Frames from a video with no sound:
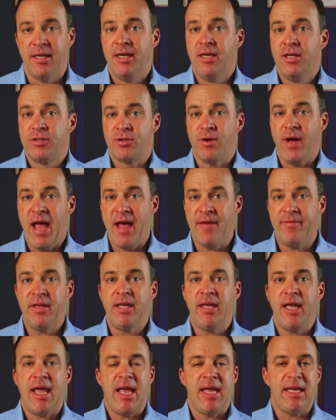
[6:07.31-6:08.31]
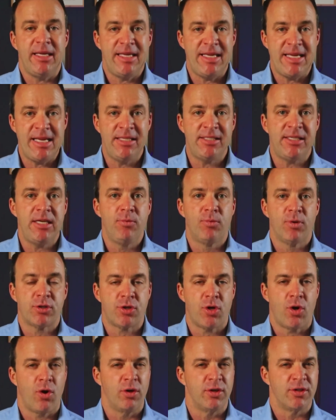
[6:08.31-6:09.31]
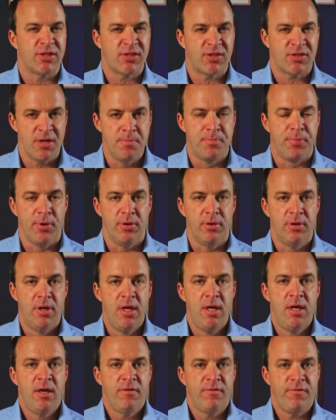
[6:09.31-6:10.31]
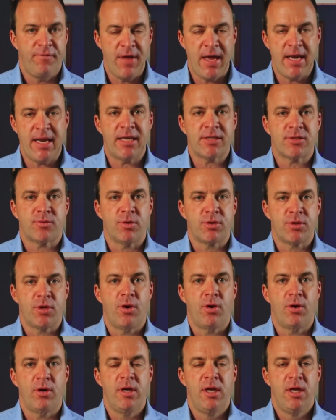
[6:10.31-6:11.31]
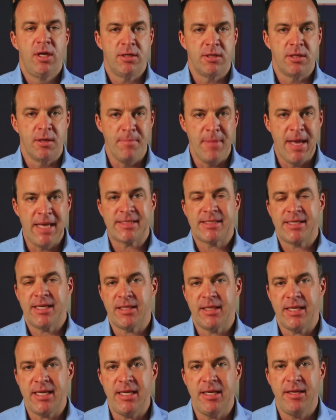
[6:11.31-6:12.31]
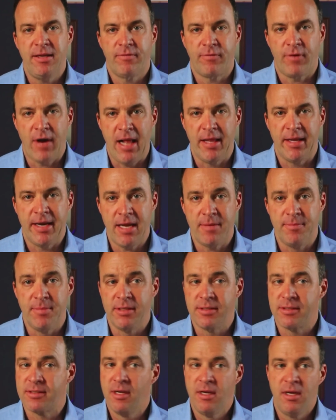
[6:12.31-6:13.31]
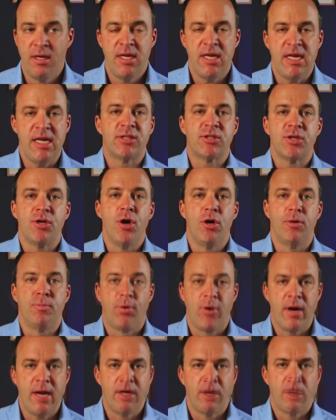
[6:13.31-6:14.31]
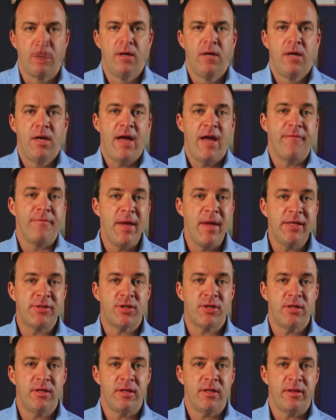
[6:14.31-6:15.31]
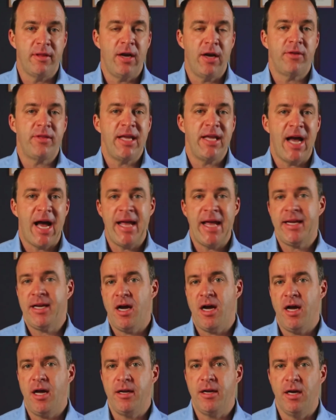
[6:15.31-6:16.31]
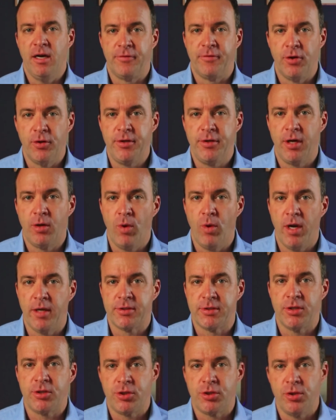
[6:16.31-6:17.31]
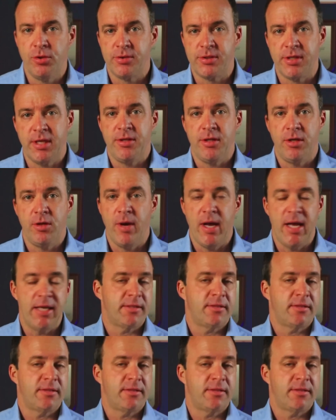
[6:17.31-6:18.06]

So having a easy return, simple FedEx return domestically for Allen Edmonds, it's a no-brainer. I've mentioned they're the icon of Goodyear welted shoes in the U.S.